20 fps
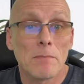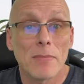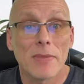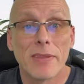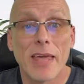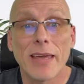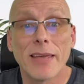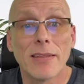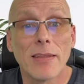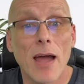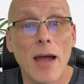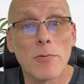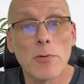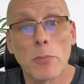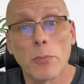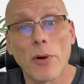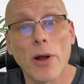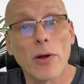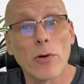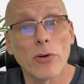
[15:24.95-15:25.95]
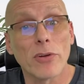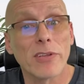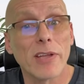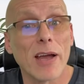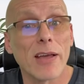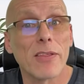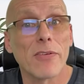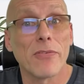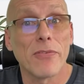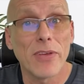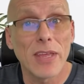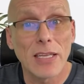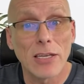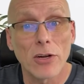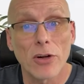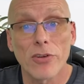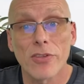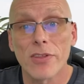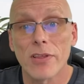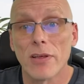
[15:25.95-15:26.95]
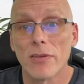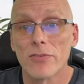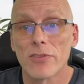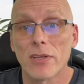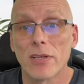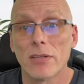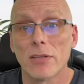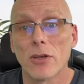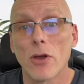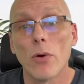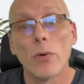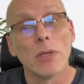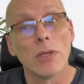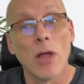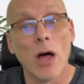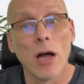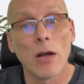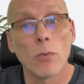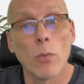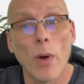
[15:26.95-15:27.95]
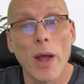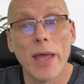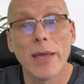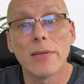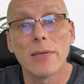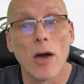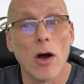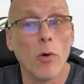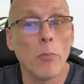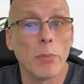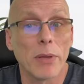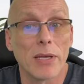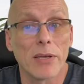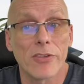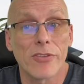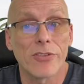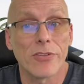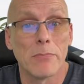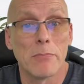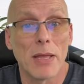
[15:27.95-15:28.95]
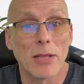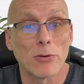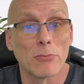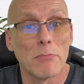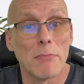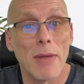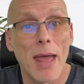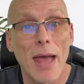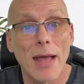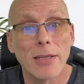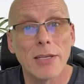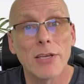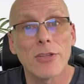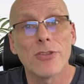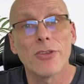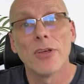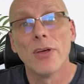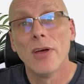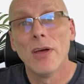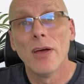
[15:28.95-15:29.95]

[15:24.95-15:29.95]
Taking time to prioritize feeding ourselves can go a long way in helping us to better manage